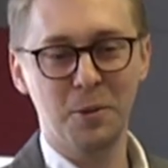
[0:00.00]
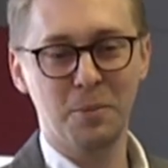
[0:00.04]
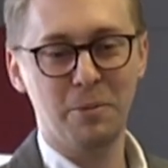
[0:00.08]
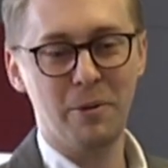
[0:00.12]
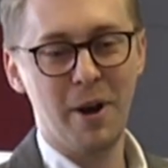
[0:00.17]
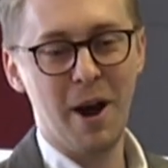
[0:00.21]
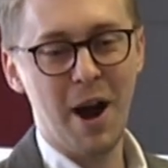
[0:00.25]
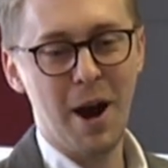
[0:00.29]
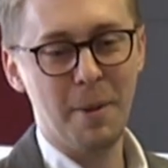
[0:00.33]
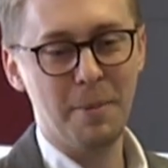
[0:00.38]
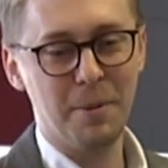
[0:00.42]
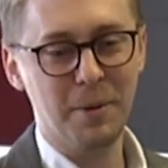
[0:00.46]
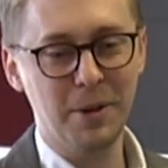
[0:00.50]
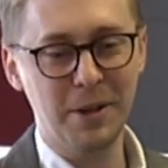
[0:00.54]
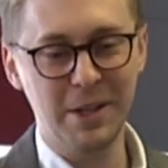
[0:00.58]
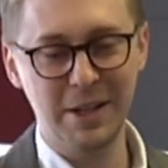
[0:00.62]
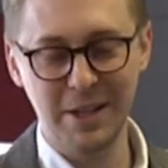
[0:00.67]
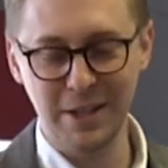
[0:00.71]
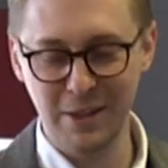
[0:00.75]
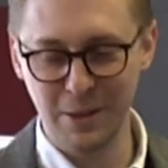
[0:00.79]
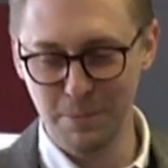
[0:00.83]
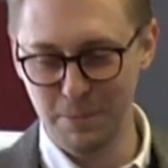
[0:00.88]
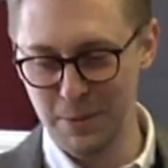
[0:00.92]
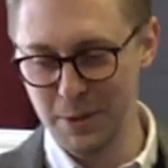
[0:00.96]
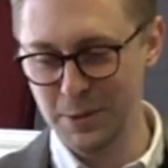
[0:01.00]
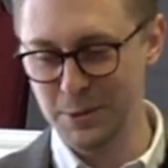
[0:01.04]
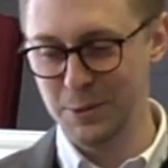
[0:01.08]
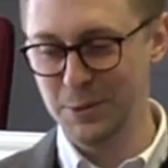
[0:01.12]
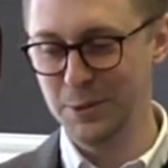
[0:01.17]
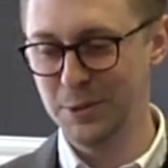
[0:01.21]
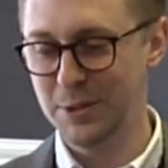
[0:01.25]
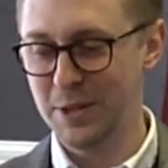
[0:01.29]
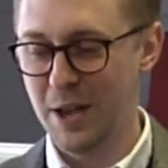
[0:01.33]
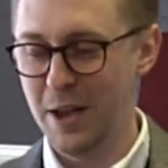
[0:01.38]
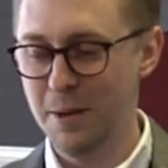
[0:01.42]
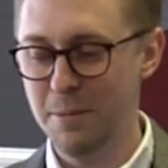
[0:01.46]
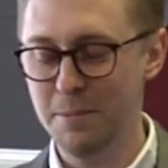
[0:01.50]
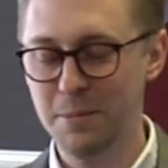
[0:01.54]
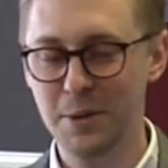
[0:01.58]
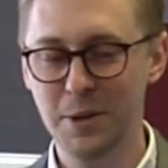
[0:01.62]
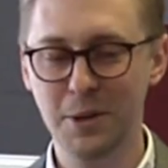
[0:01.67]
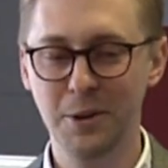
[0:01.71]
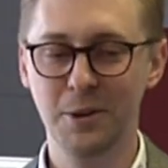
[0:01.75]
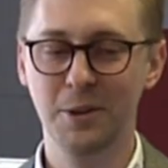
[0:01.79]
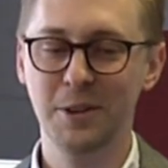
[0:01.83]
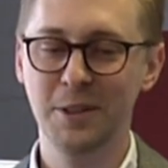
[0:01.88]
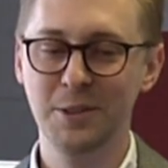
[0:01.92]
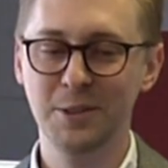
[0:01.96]
property, the business got
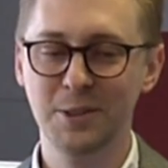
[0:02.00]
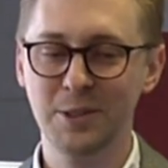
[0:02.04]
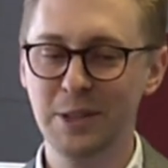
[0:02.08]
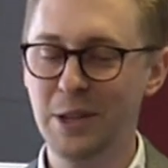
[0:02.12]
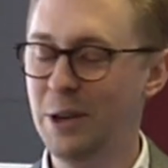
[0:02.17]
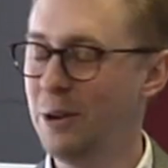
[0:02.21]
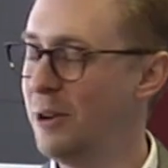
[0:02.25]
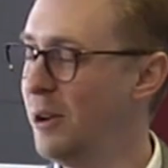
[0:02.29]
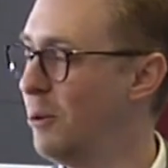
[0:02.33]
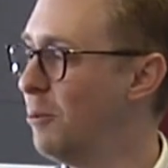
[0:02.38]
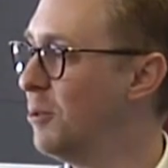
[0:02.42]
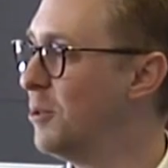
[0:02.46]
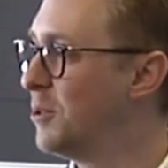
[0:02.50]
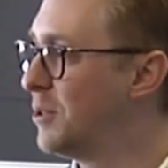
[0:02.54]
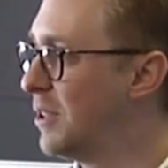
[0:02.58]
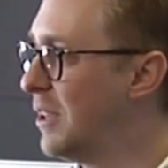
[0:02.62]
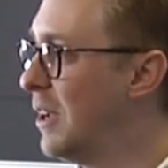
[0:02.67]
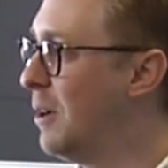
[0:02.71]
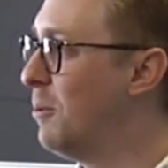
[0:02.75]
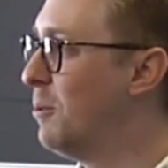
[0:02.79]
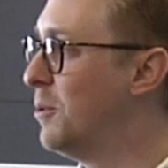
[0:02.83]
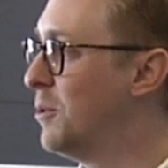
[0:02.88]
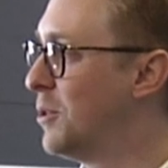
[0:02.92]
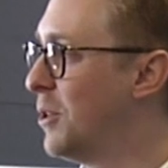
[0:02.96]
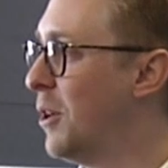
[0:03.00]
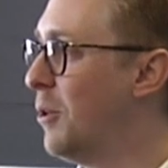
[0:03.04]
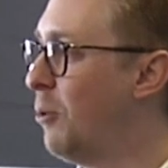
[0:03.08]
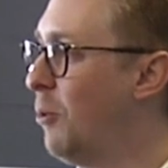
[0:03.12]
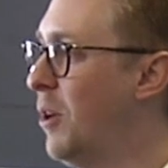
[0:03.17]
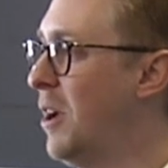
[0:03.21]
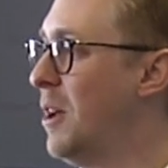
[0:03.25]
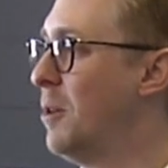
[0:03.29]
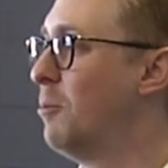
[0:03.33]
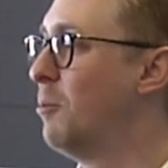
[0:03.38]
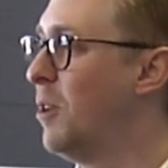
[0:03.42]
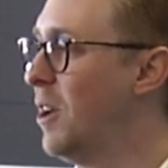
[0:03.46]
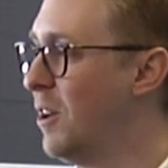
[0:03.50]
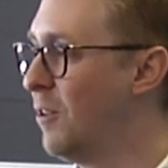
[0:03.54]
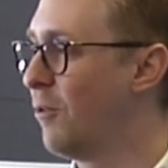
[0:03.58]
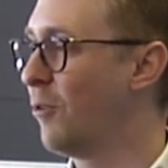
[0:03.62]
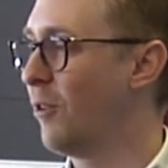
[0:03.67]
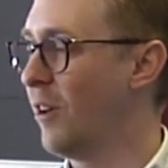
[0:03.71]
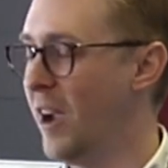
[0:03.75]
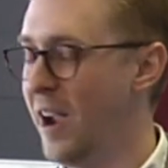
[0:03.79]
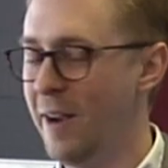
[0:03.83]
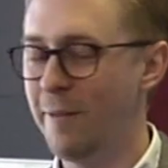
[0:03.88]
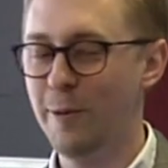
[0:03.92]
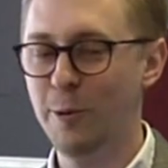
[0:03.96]
built, and so it was a win-win
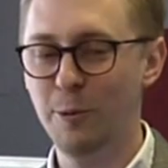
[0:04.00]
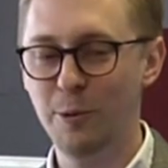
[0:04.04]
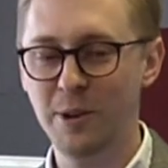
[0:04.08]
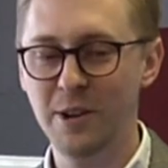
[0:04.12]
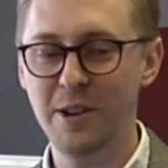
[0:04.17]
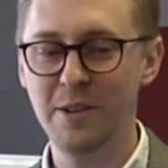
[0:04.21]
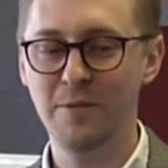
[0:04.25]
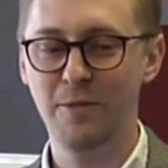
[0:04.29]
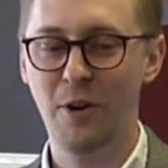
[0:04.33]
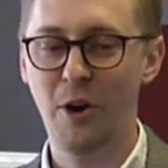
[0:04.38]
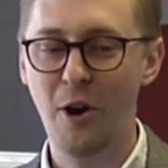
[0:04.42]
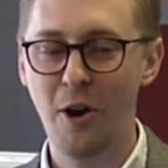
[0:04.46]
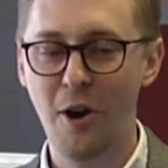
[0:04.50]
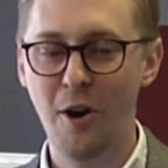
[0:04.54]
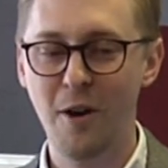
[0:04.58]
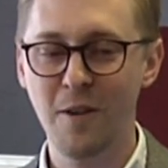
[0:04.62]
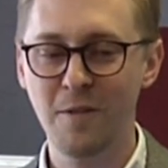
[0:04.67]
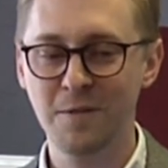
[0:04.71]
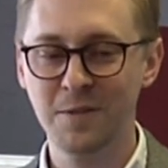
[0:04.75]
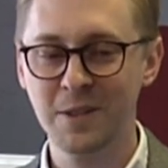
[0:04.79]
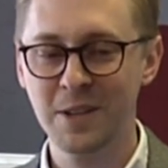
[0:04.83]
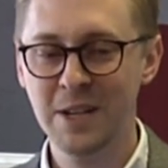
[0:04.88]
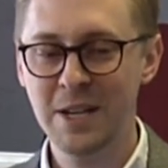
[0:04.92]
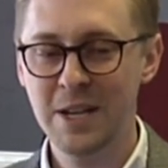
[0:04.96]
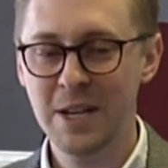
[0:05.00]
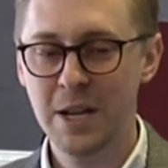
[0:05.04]
for everyone involved.